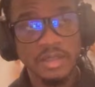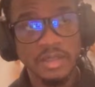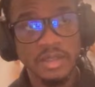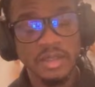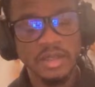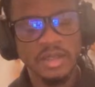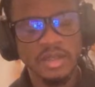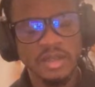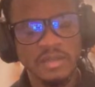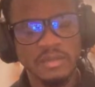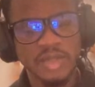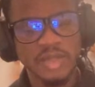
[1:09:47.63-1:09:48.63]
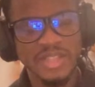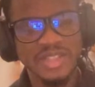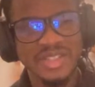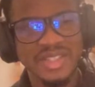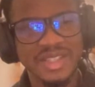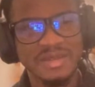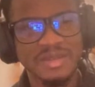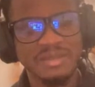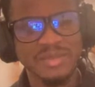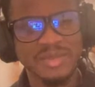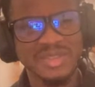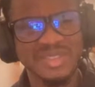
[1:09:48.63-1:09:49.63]
No, I just named
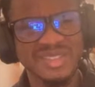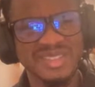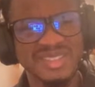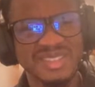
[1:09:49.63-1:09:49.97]
him.